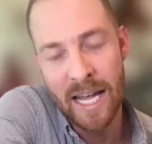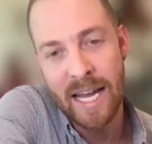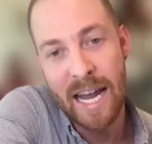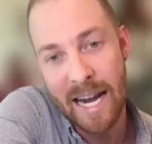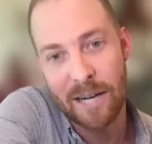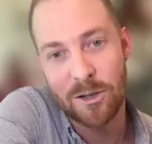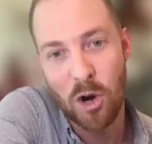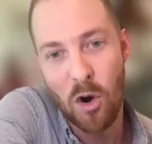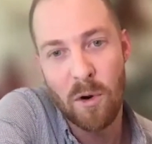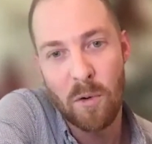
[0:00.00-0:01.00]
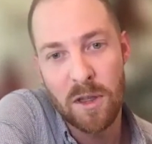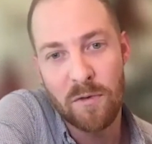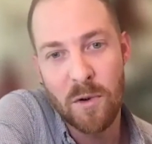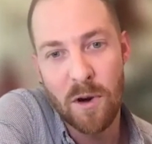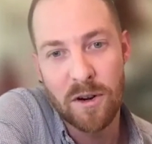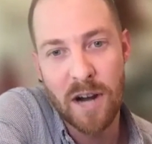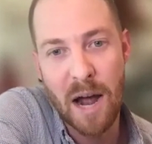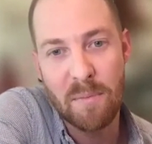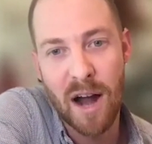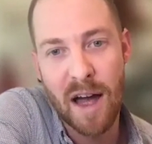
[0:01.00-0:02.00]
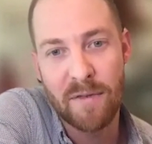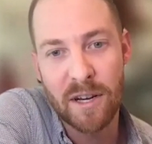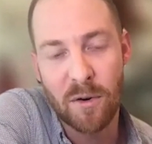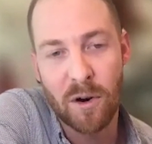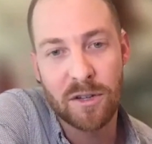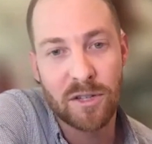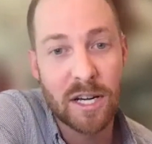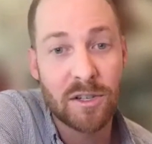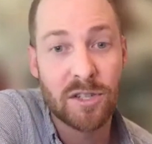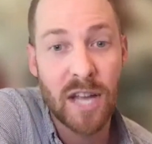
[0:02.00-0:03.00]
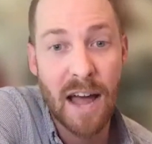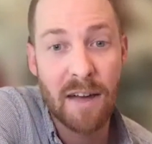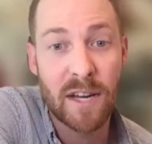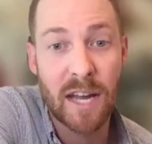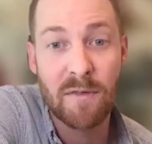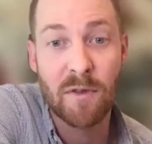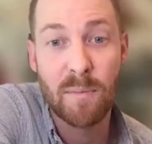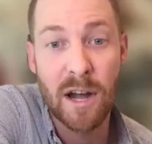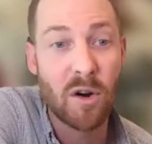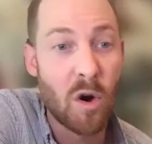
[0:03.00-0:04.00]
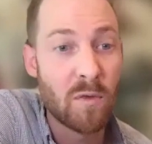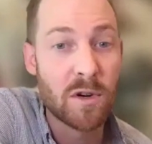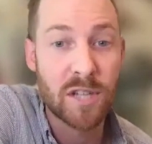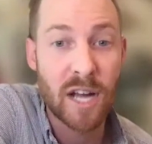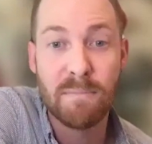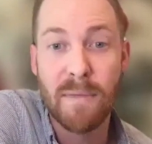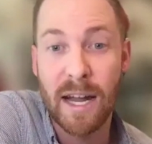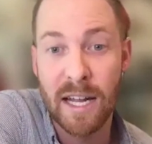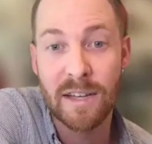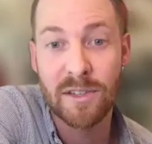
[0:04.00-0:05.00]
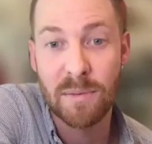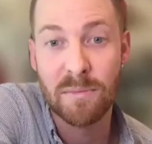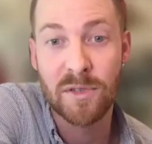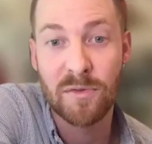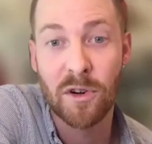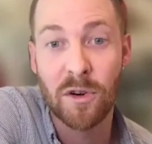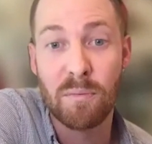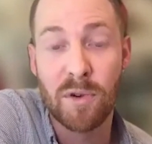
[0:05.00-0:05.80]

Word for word: in October with a few other nonprofit organizations to advocate for better oversight mechanisms for